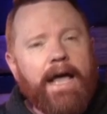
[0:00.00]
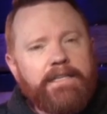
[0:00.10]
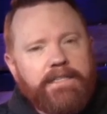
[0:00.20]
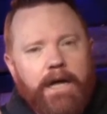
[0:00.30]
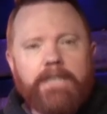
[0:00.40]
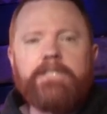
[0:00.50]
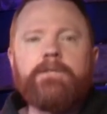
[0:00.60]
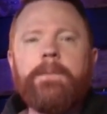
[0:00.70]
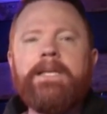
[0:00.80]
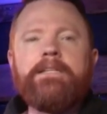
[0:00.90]
As God
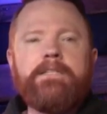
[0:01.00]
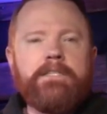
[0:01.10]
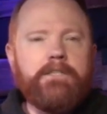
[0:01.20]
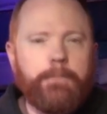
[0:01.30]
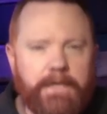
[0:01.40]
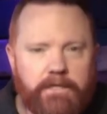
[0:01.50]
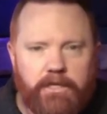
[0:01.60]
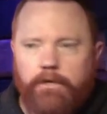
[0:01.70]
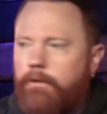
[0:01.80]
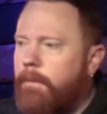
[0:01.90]
just begins to speak
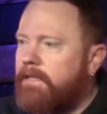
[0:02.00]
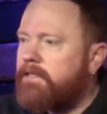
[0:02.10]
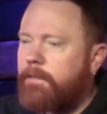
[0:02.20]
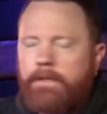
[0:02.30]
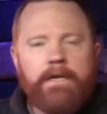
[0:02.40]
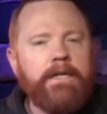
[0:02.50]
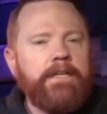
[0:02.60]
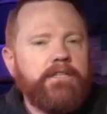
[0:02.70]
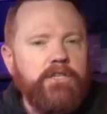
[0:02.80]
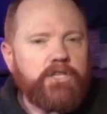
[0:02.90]
to you about someone,
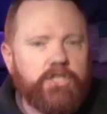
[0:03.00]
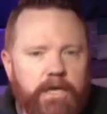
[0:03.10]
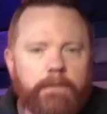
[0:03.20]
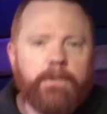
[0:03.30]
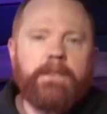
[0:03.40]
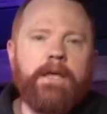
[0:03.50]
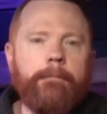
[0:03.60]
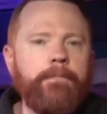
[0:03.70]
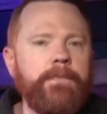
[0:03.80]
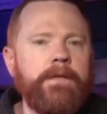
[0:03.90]
just share with
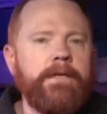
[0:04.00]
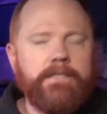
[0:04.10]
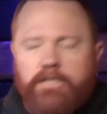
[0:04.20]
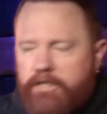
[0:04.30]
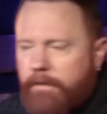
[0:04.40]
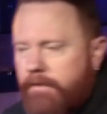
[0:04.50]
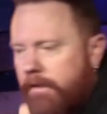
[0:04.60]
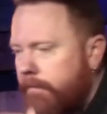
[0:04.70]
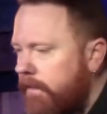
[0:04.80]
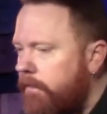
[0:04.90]
them. Just share with
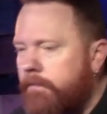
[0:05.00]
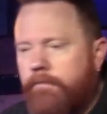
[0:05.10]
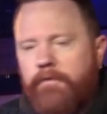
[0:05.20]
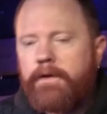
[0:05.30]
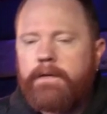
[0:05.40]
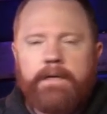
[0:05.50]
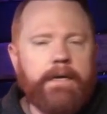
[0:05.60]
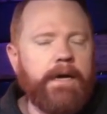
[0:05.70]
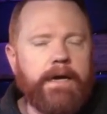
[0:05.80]
them. You know, friend,